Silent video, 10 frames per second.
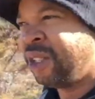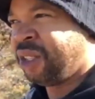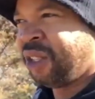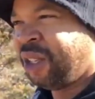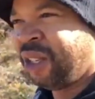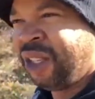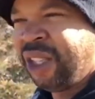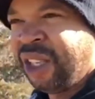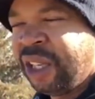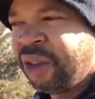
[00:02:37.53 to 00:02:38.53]
to
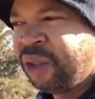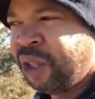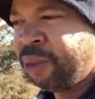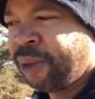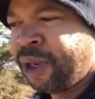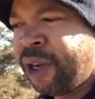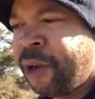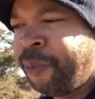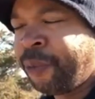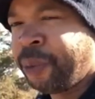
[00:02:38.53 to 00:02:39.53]
to give to the
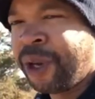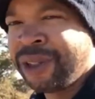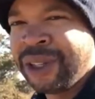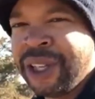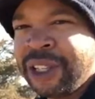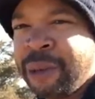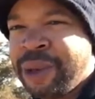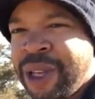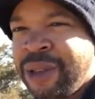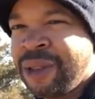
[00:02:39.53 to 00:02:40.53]
ball, the ball's gonna hit the
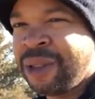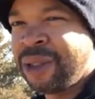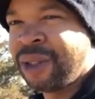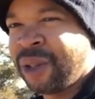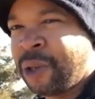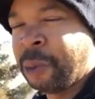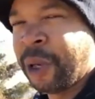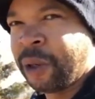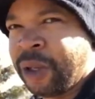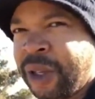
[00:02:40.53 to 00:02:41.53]
pins in a certain
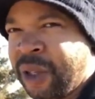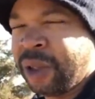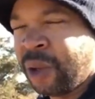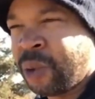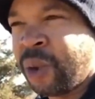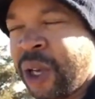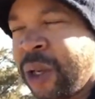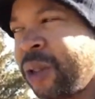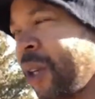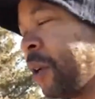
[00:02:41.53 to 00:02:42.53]
amount, in a certain way,
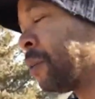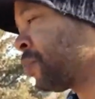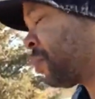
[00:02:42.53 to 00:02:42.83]
okay?